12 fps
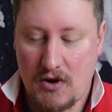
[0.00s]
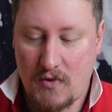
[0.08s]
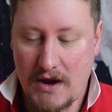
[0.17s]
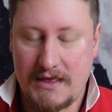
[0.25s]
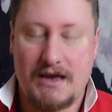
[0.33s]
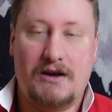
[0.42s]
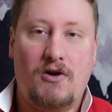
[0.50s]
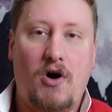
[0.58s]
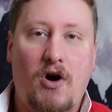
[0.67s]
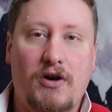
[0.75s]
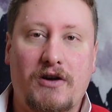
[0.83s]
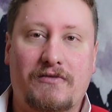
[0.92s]
Right then,
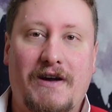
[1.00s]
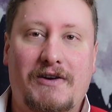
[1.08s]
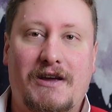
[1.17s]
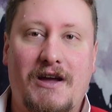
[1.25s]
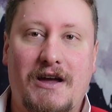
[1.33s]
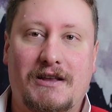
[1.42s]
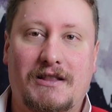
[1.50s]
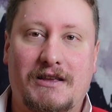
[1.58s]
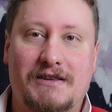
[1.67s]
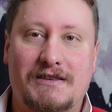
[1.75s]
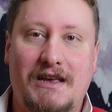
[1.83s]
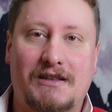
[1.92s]
Honor very kindly
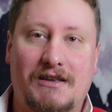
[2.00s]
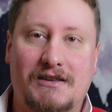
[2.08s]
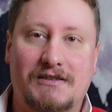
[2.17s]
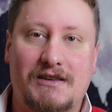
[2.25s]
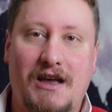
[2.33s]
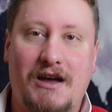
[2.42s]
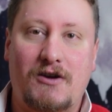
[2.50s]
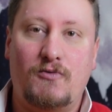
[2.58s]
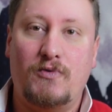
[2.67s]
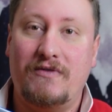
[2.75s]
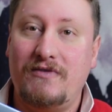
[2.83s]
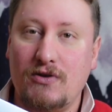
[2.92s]
sent us a
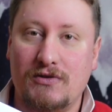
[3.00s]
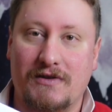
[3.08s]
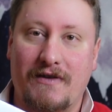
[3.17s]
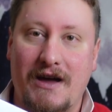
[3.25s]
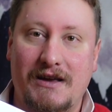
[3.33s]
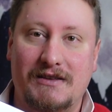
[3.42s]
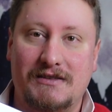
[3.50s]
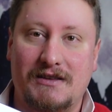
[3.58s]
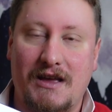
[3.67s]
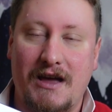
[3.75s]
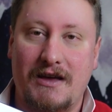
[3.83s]
review device,